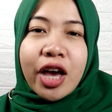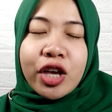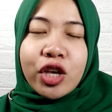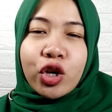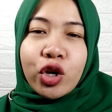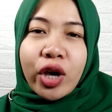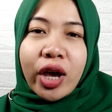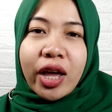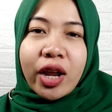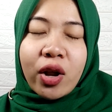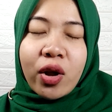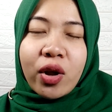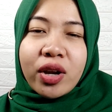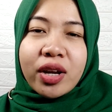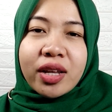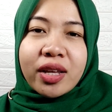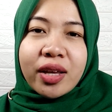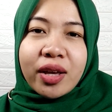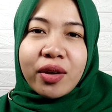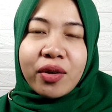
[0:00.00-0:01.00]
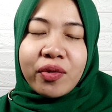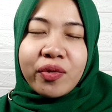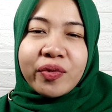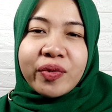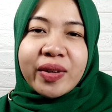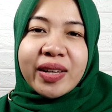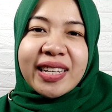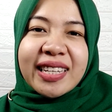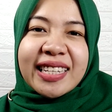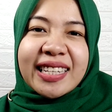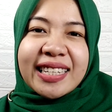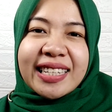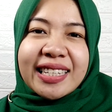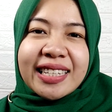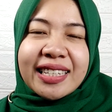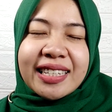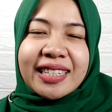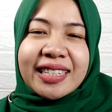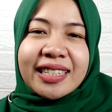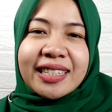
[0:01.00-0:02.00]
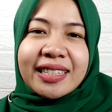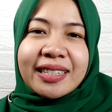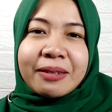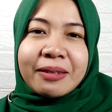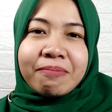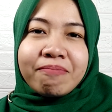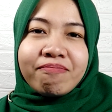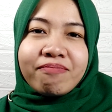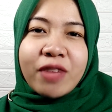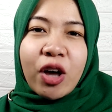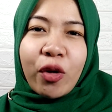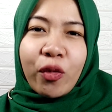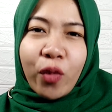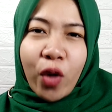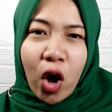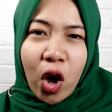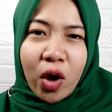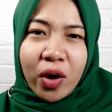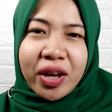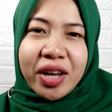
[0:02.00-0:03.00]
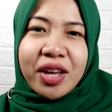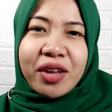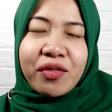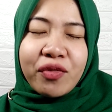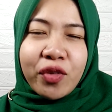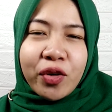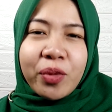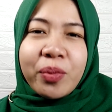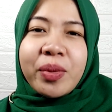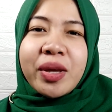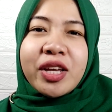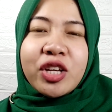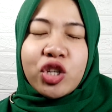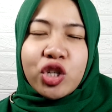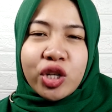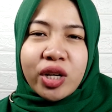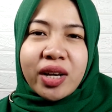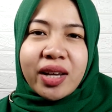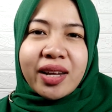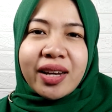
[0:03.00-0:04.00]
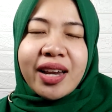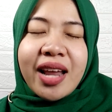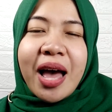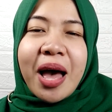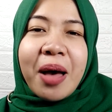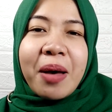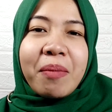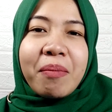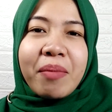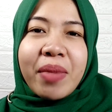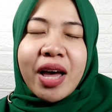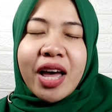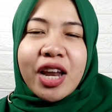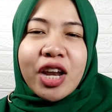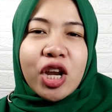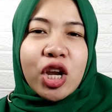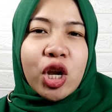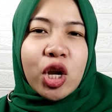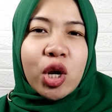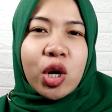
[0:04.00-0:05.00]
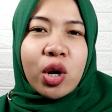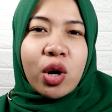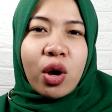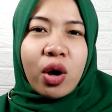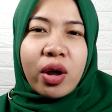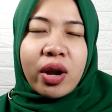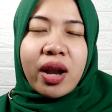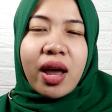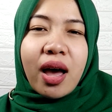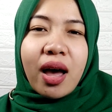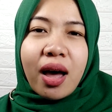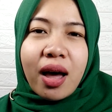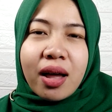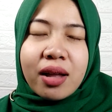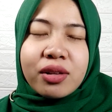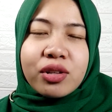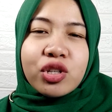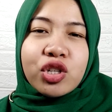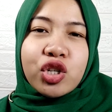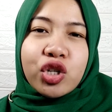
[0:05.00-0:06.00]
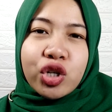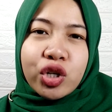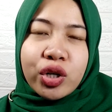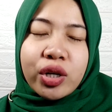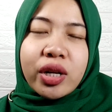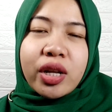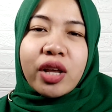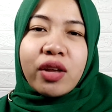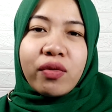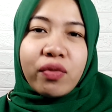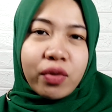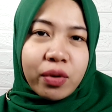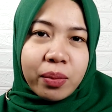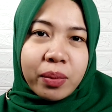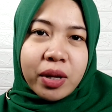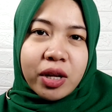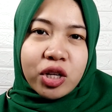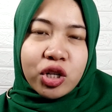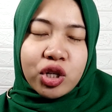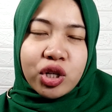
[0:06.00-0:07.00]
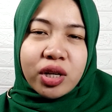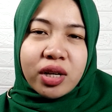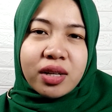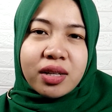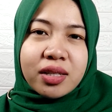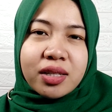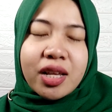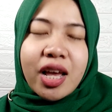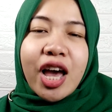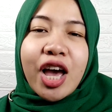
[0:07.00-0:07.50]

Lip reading: You cannot give wrong information, but not untruth informations.